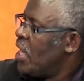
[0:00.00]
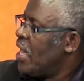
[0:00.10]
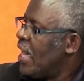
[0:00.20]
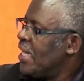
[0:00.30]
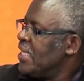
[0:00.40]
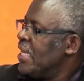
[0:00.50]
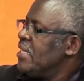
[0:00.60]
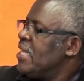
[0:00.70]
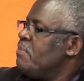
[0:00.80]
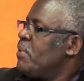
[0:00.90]
and
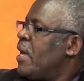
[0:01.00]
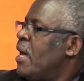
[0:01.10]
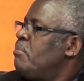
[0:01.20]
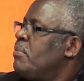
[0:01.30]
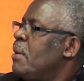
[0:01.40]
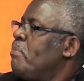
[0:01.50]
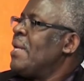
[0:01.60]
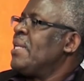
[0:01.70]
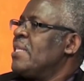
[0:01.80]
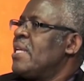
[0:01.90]
then they become the
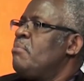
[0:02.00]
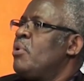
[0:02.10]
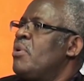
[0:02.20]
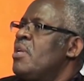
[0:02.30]
bad example.